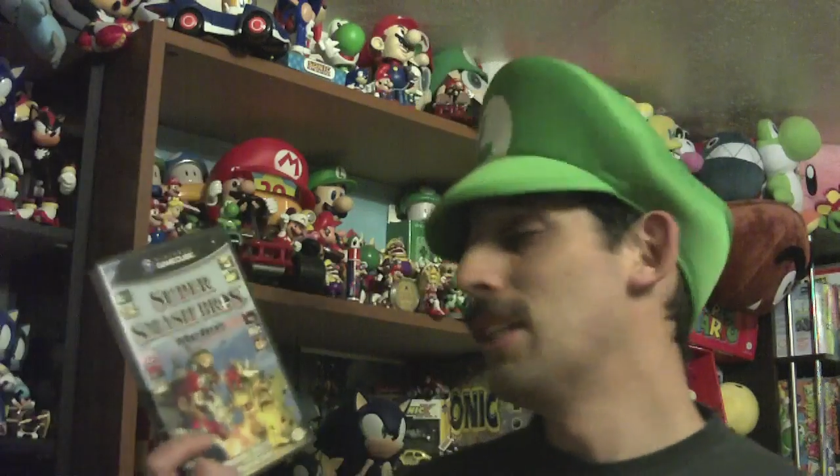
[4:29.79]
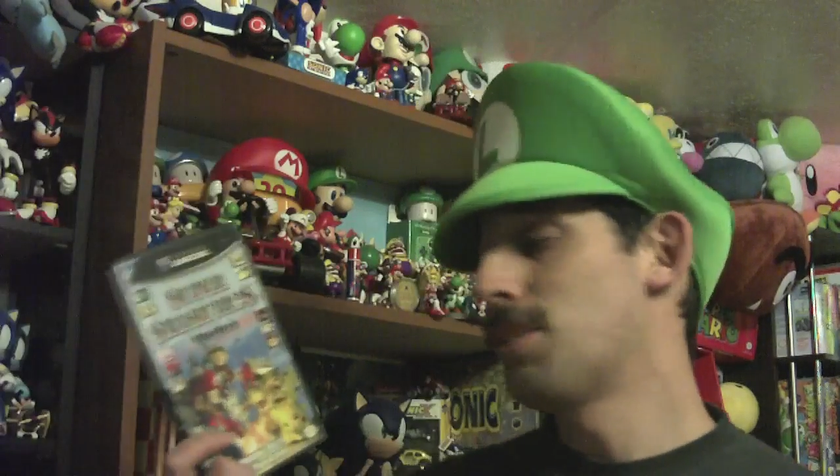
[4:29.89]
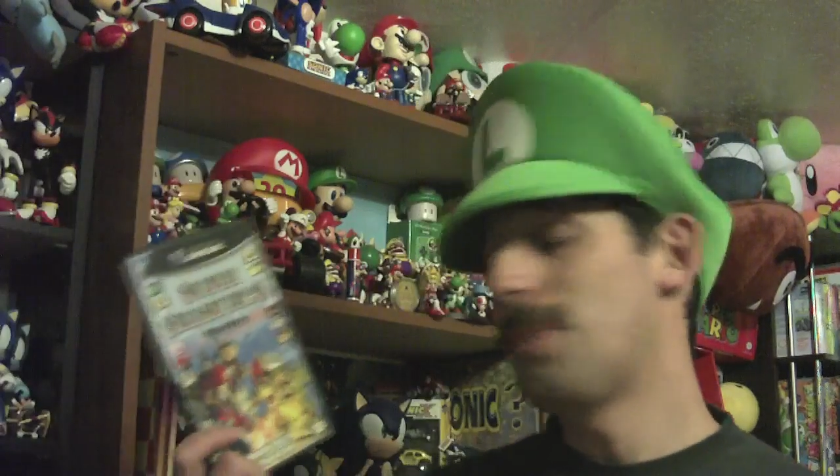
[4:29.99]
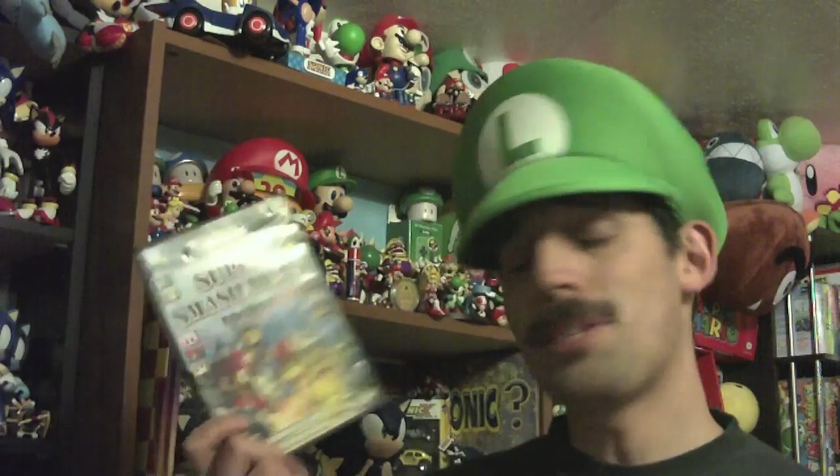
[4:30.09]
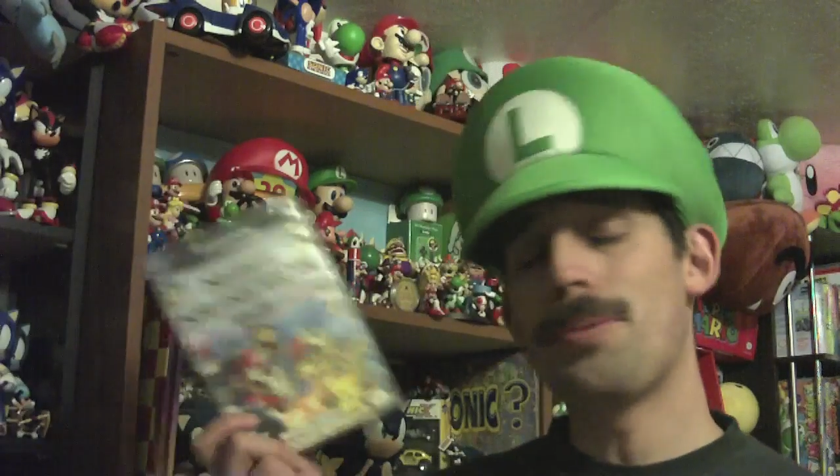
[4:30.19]

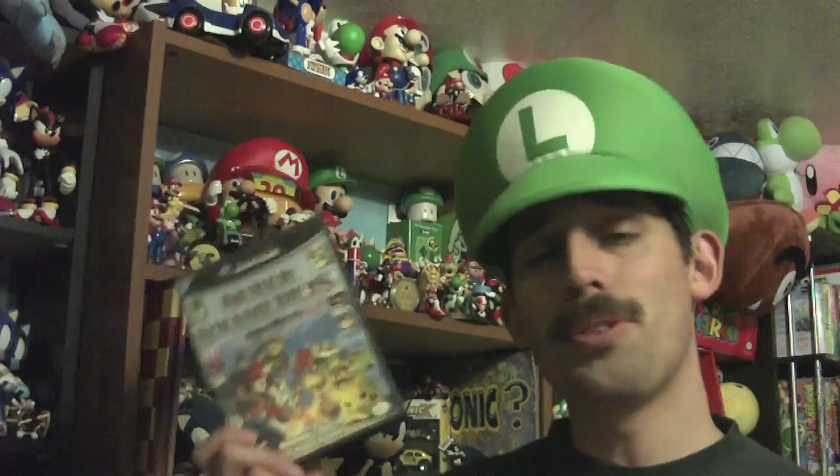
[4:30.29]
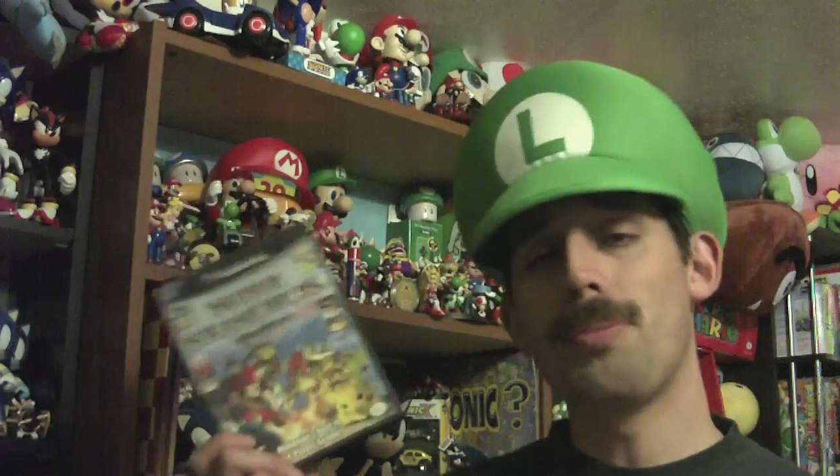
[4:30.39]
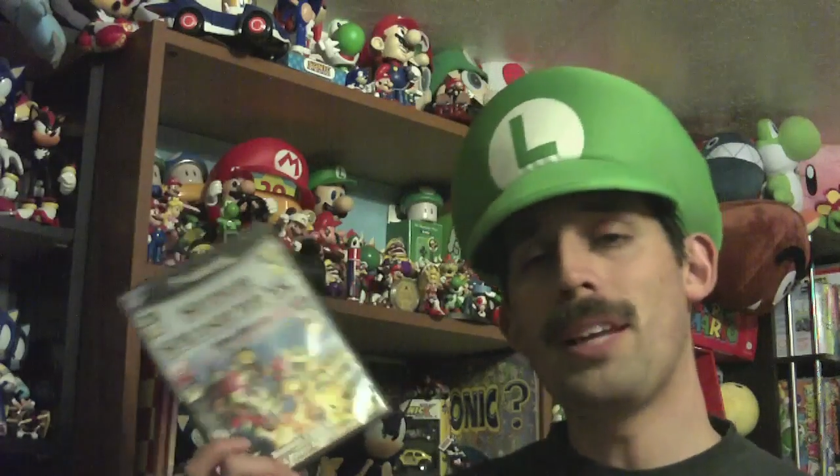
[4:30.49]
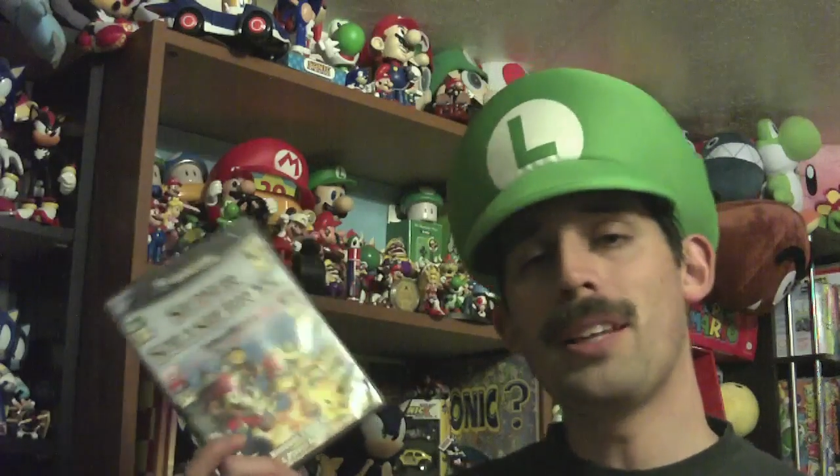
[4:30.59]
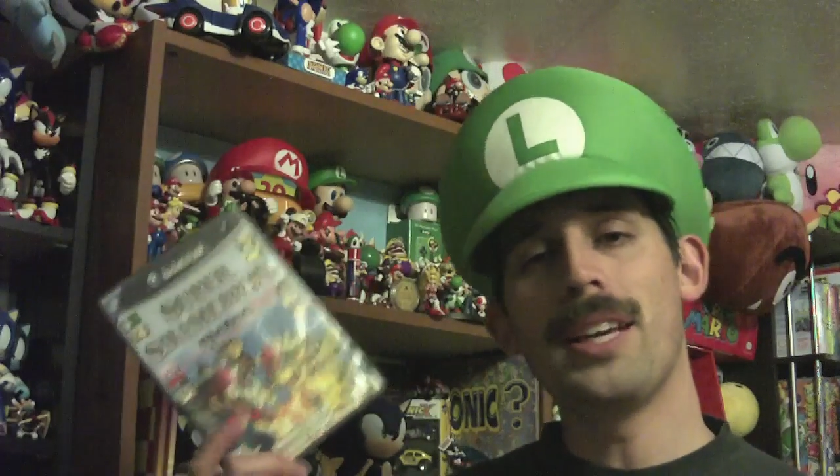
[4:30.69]
Smash Bros.
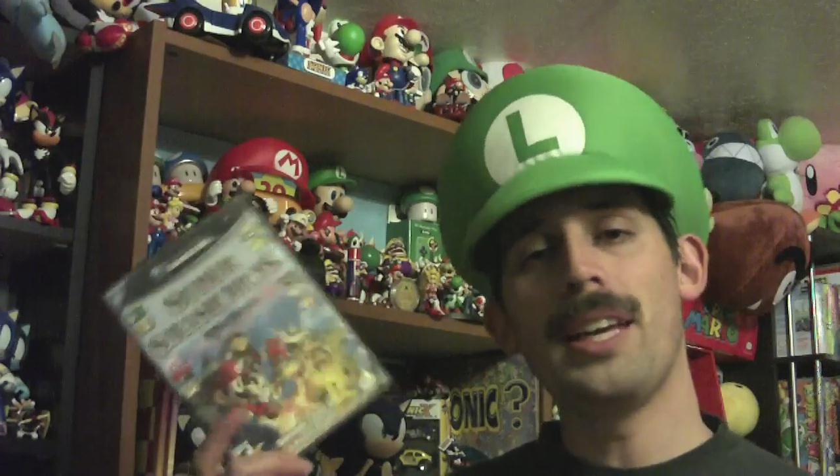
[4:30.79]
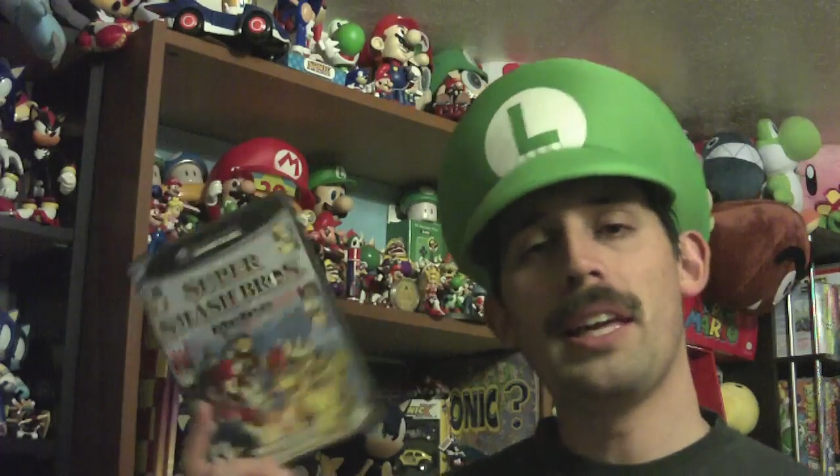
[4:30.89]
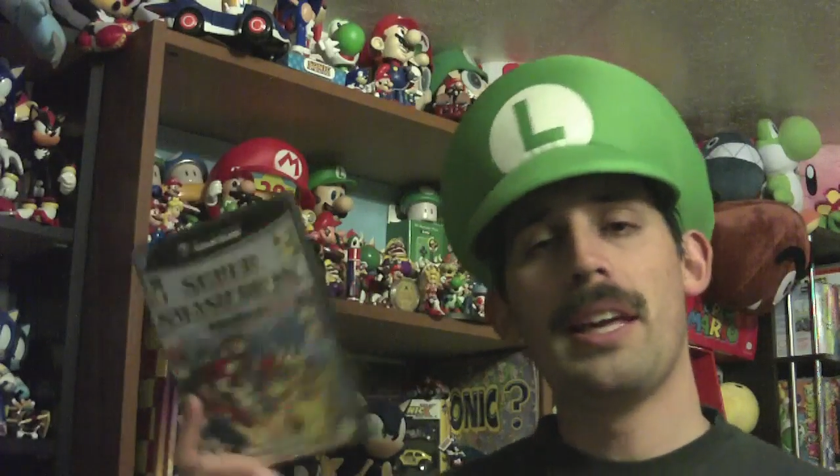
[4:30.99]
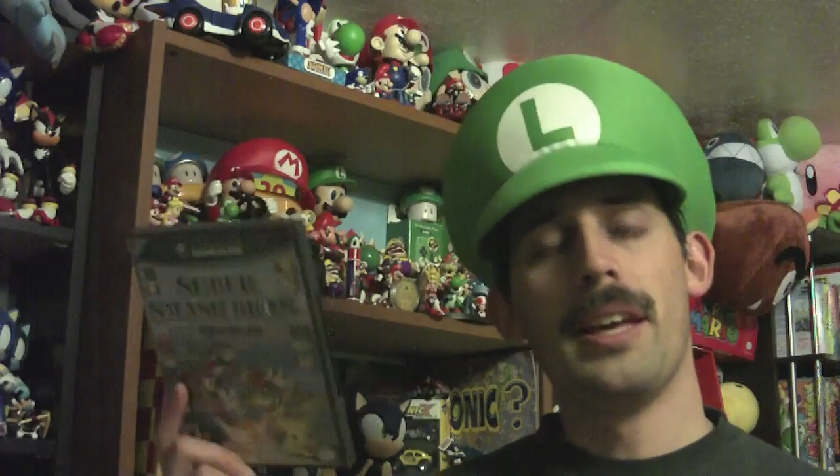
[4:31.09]
Melee